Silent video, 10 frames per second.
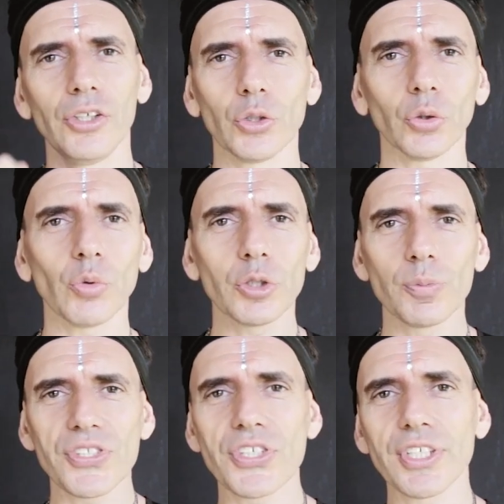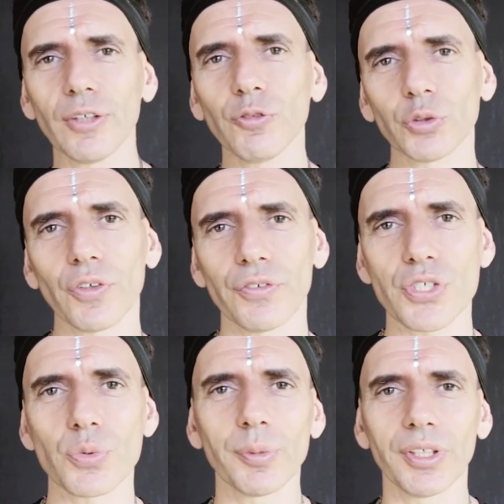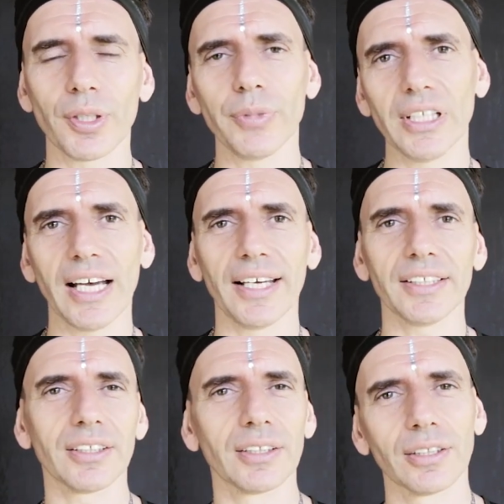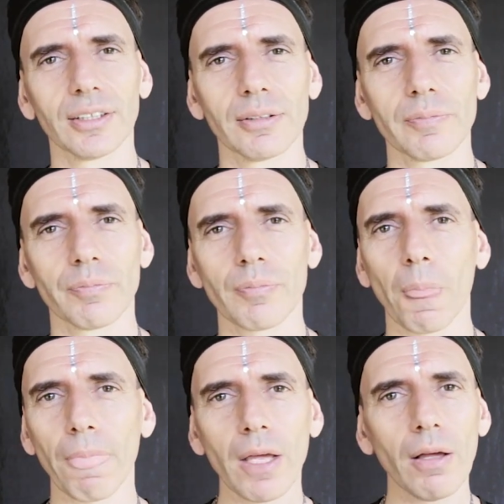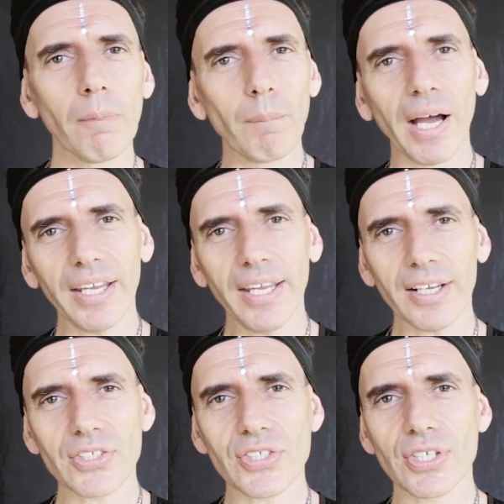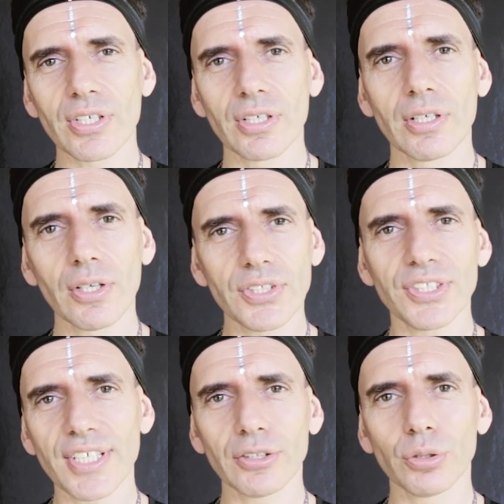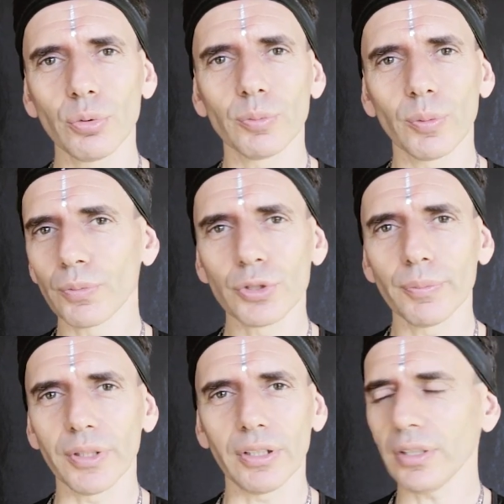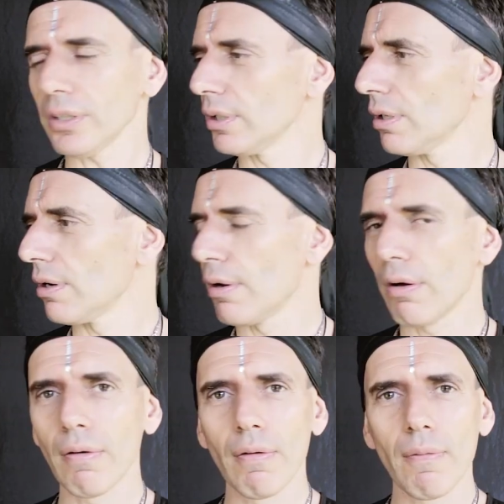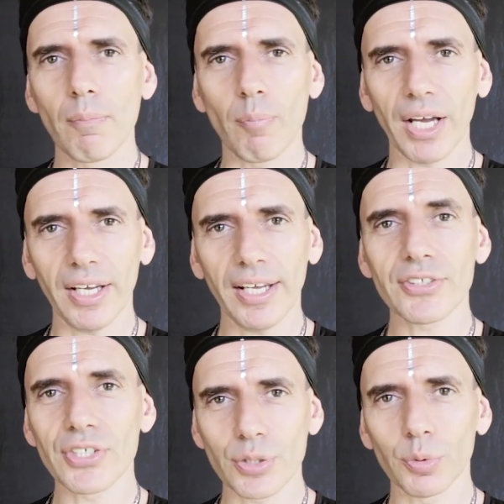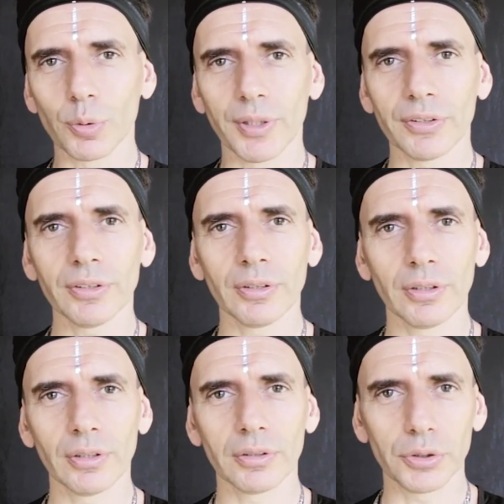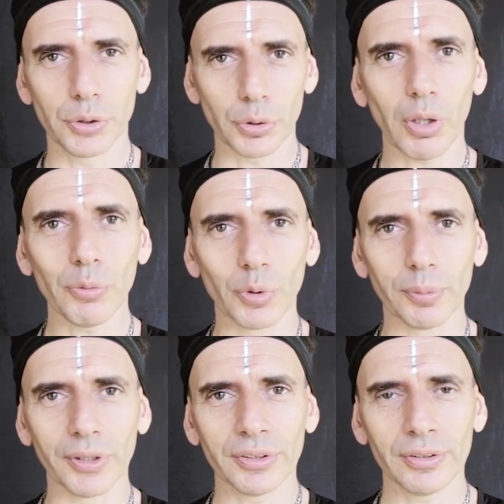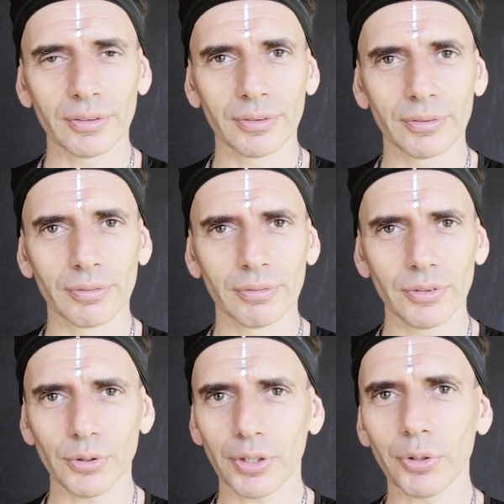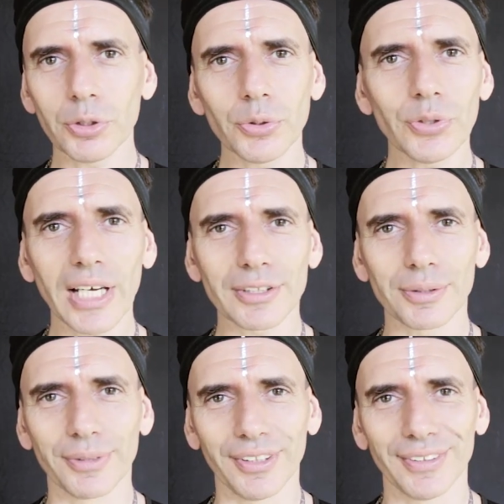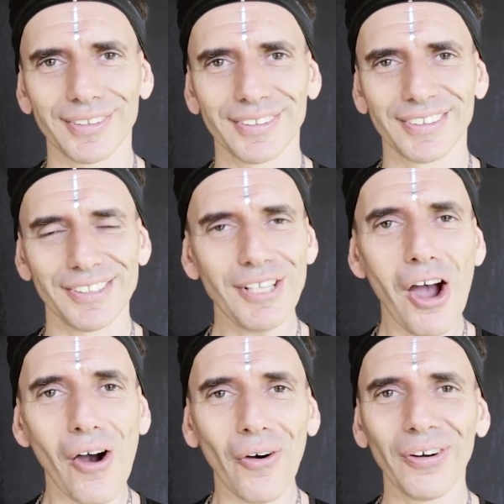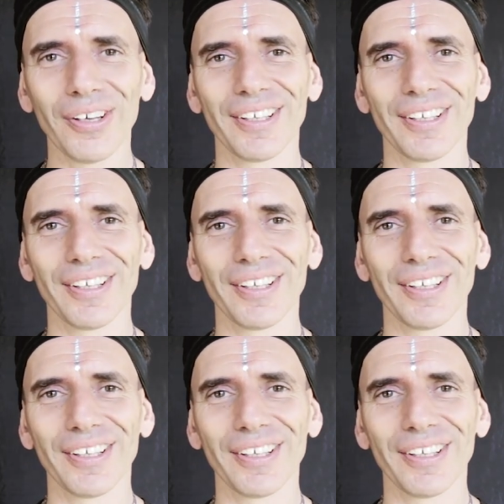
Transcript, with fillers: You don't want to be sitting in front of this woman and be like, my ex did that to, to me, my ex is a woman, you're a woman, you're going to do that to me. No.